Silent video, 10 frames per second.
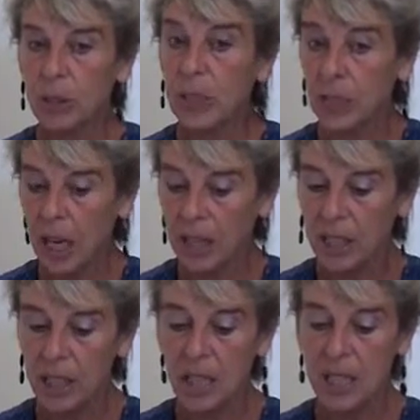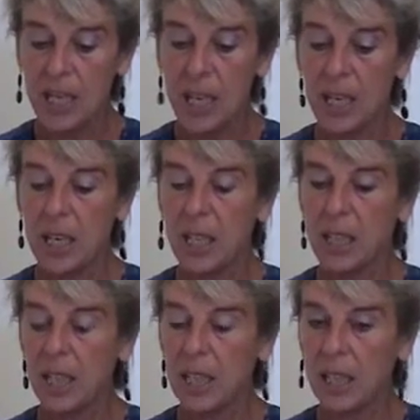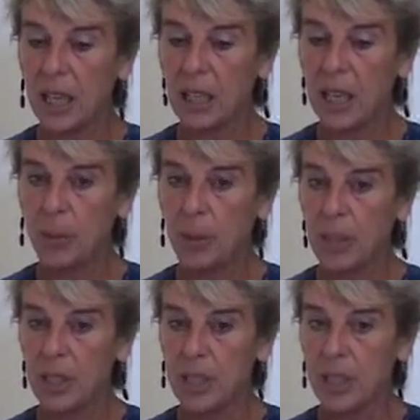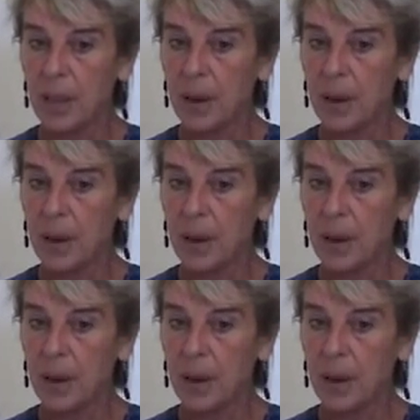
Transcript: in the 90s, let's say, Sankaran came with this